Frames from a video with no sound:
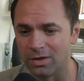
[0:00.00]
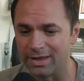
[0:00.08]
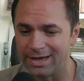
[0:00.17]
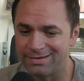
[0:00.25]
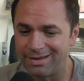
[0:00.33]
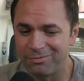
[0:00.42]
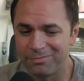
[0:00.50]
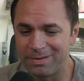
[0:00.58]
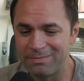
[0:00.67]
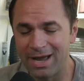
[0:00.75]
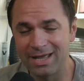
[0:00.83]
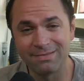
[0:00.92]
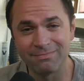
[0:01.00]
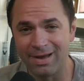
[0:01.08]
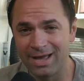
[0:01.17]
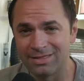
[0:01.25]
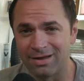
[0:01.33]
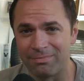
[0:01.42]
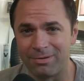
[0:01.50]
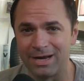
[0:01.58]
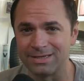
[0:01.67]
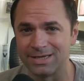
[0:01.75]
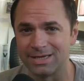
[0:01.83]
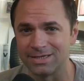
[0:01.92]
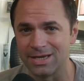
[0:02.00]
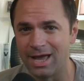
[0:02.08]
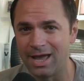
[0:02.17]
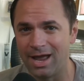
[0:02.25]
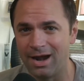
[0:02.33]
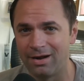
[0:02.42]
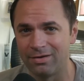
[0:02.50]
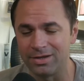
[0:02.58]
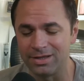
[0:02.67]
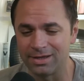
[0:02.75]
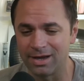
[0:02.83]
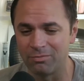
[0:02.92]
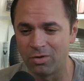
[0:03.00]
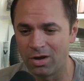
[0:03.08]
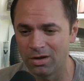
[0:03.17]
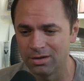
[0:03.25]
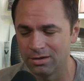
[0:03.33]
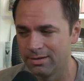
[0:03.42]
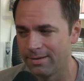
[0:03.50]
That would be my thought process. I don't know. You think I'm wrong?